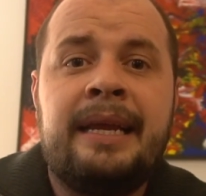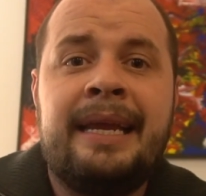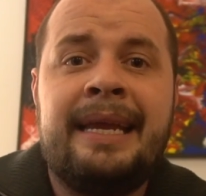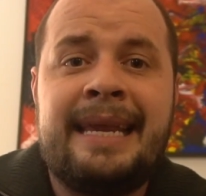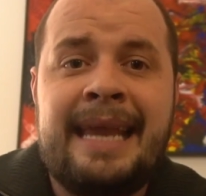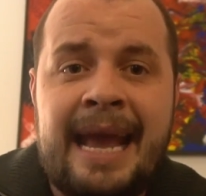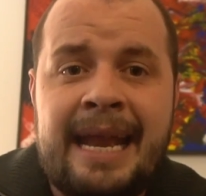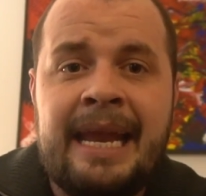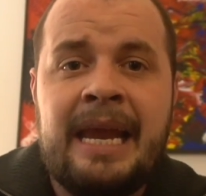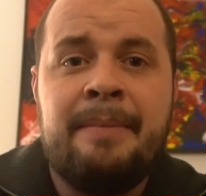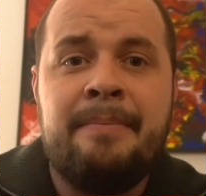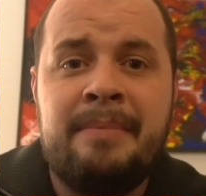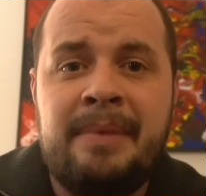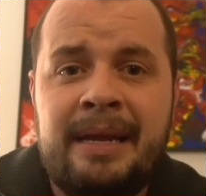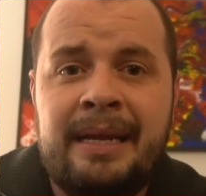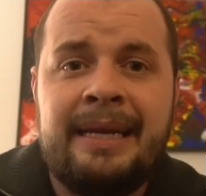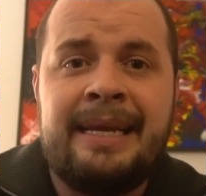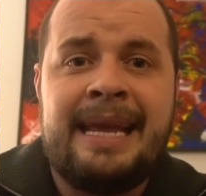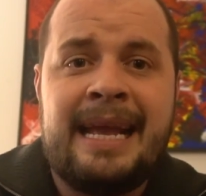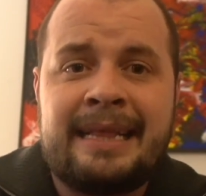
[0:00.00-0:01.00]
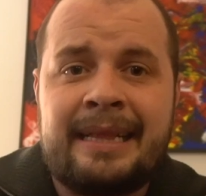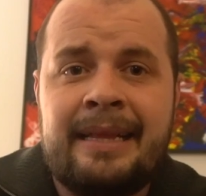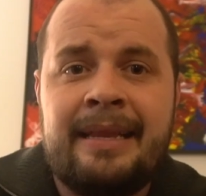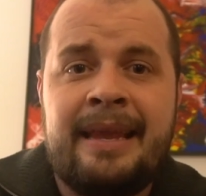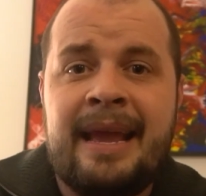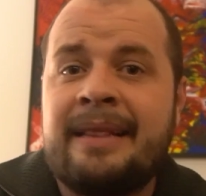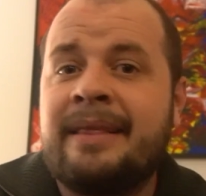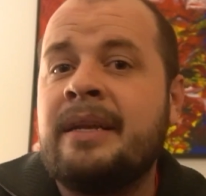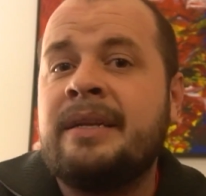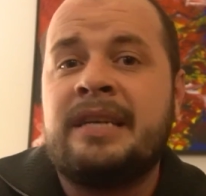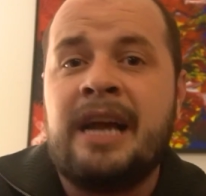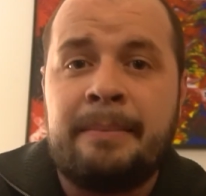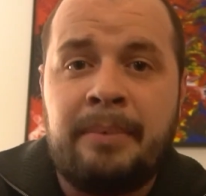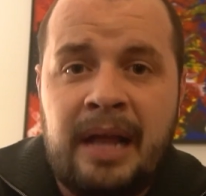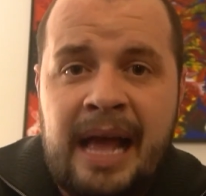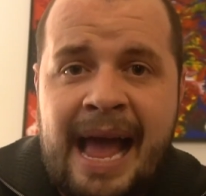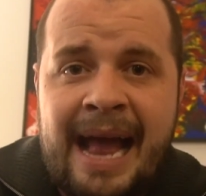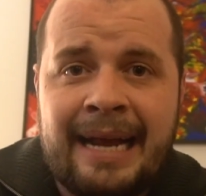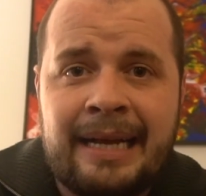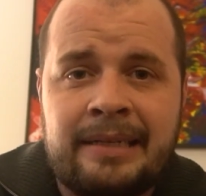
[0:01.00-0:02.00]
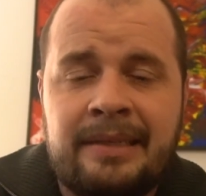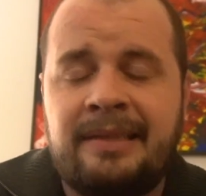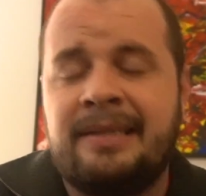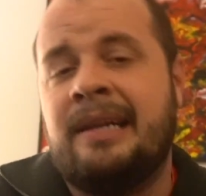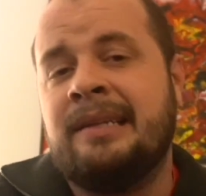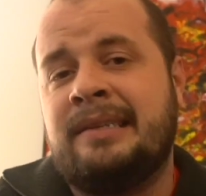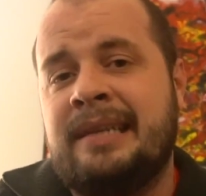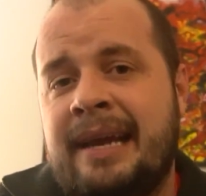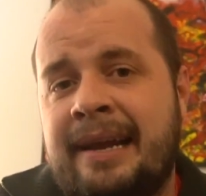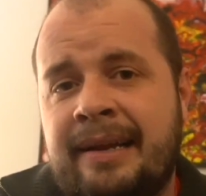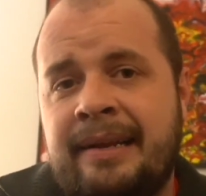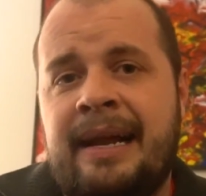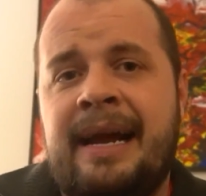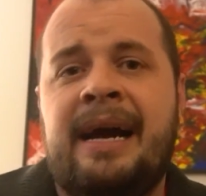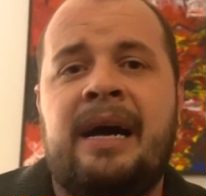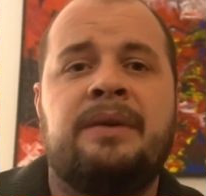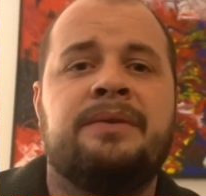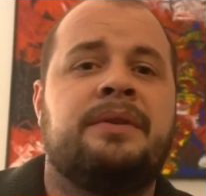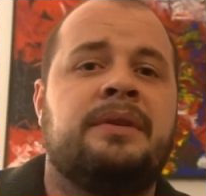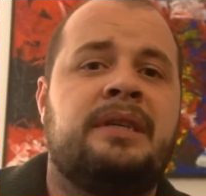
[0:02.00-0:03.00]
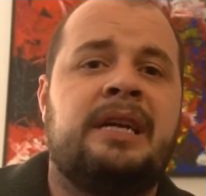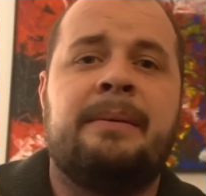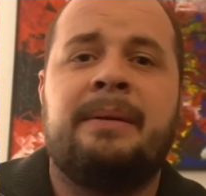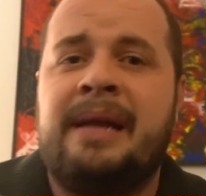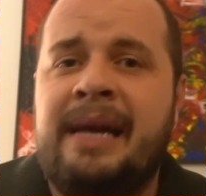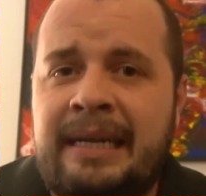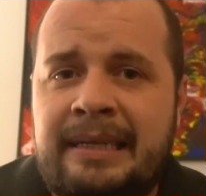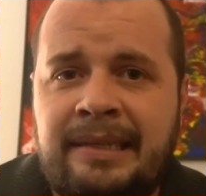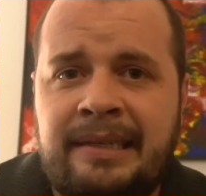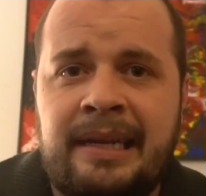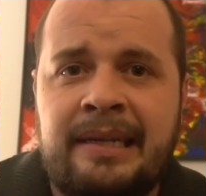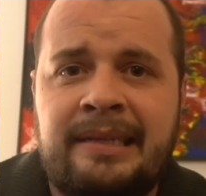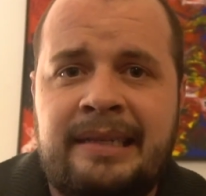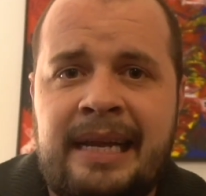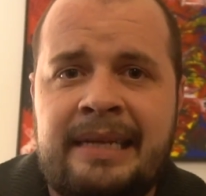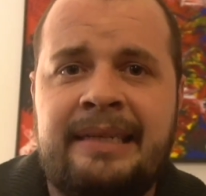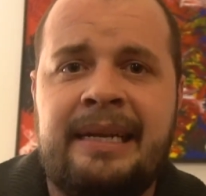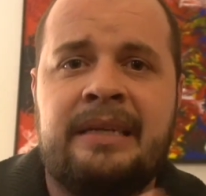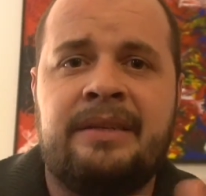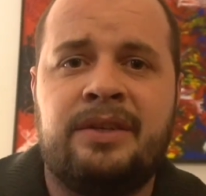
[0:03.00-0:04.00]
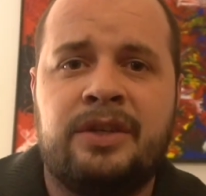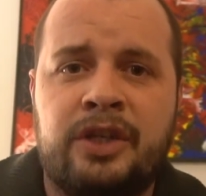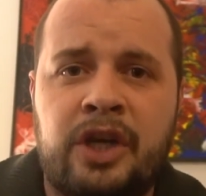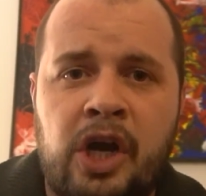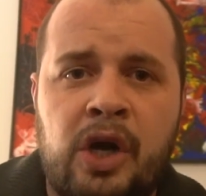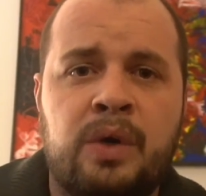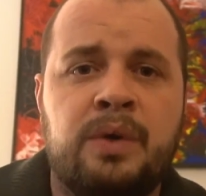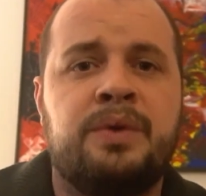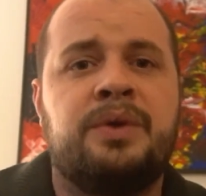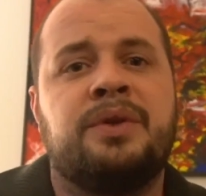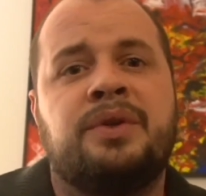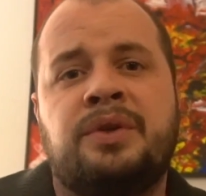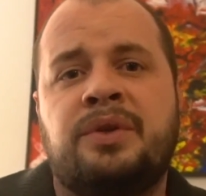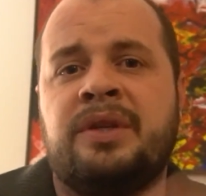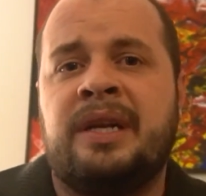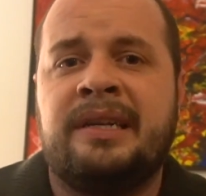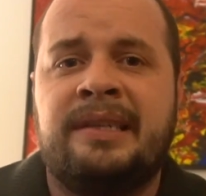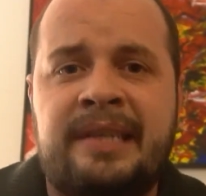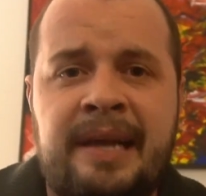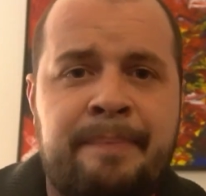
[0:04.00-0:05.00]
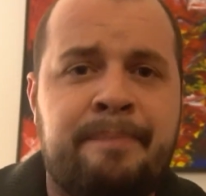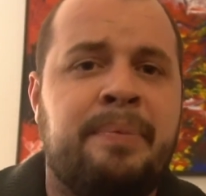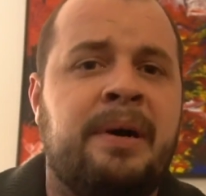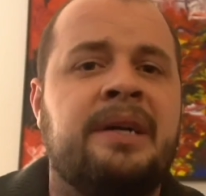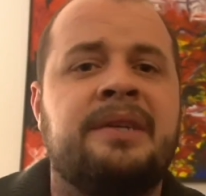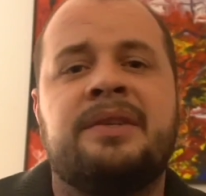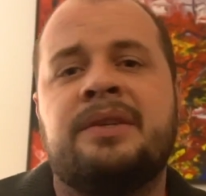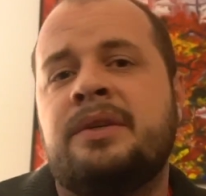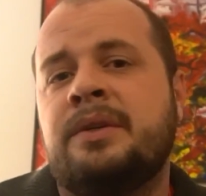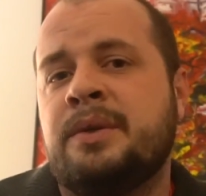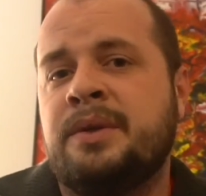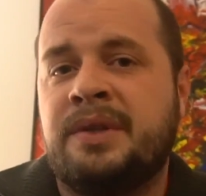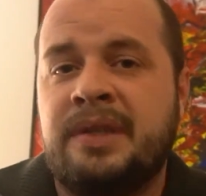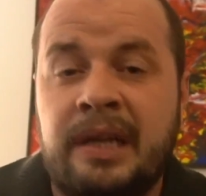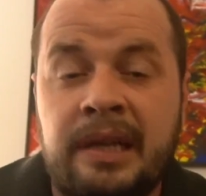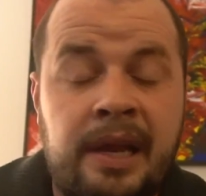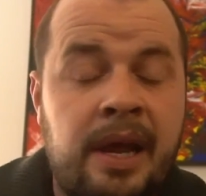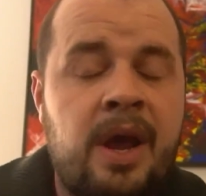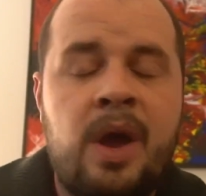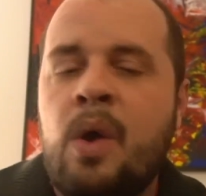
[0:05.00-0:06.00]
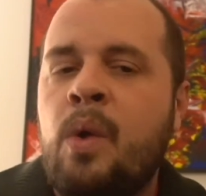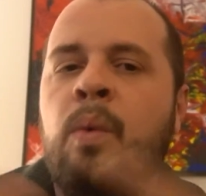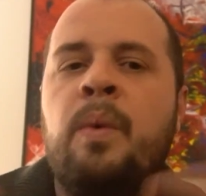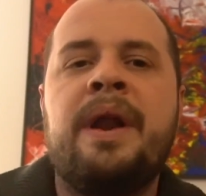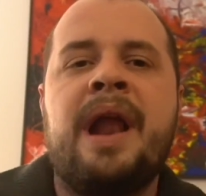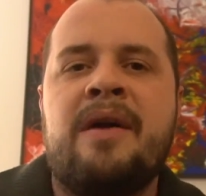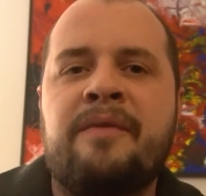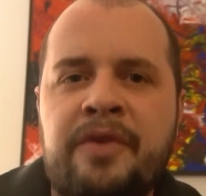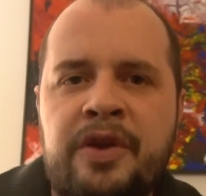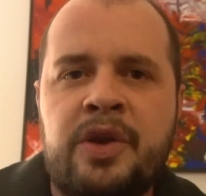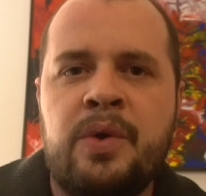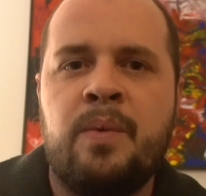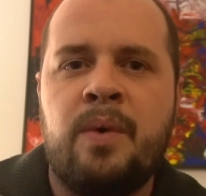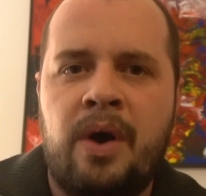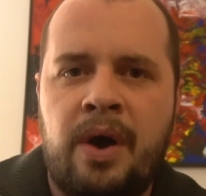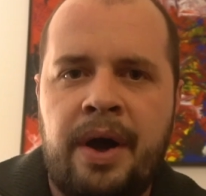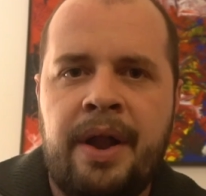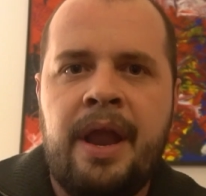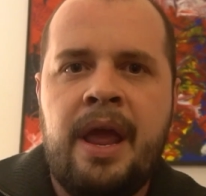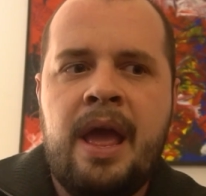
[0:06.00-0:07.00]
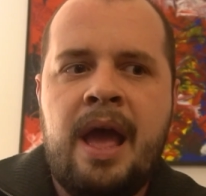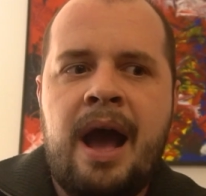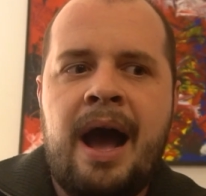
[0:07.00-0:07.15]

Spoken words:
get the double het sunset clowns, the double het sunset desert ghost, or sunset puzzle, or whatever you want.